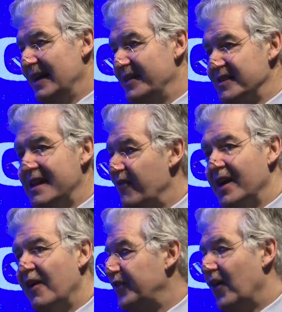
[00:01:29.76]
There's never
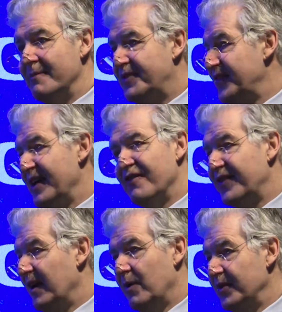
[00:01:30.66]
enough time to see
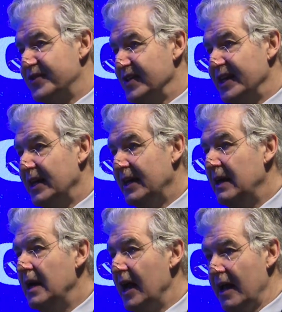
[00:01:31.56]
everything I want to see.
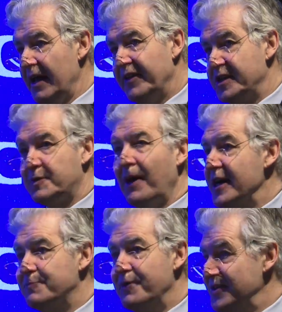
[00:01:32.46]
In the
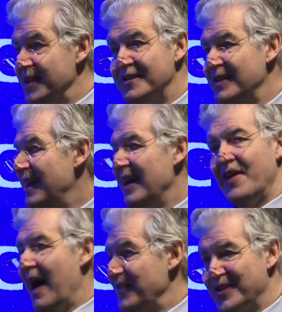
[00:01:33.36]
displays business, if
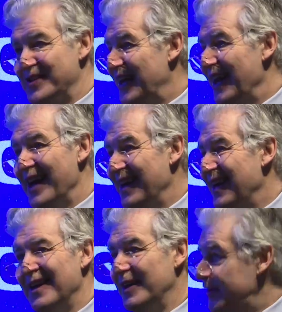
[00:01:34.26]
you haven't seen it,
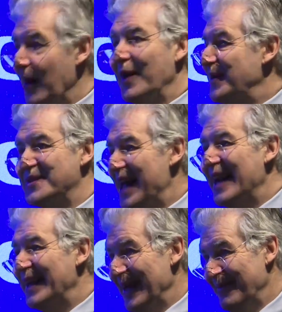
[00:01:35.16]
you don't understand it.